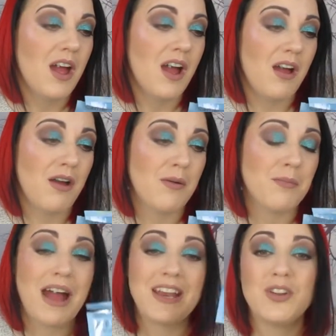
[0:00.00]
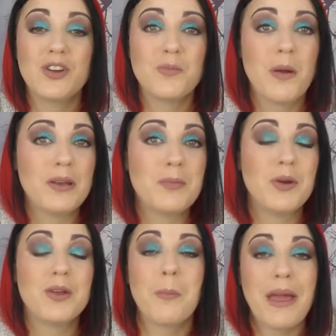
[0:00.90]
And you could probably
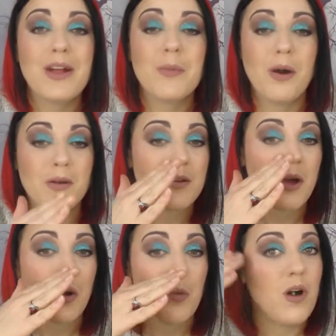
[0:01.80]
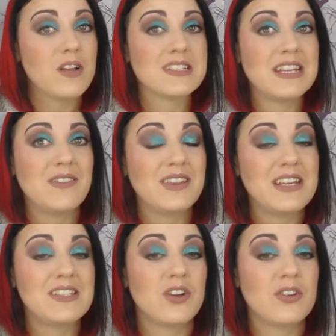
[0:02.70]
put your makeup on whilst leaving
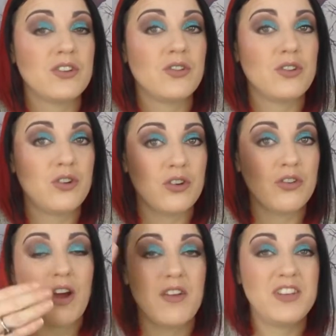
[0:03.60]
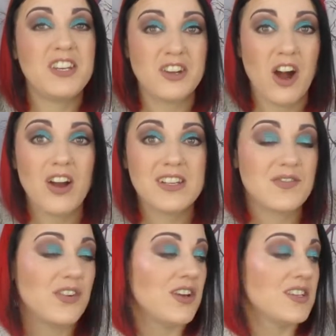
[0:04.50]
these on your under eye if you did your eyes
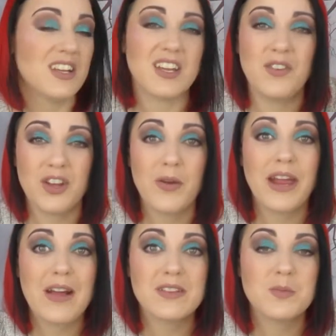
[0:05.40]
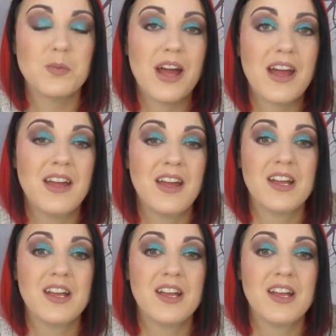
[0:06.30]
first, like if you're going out somewhere.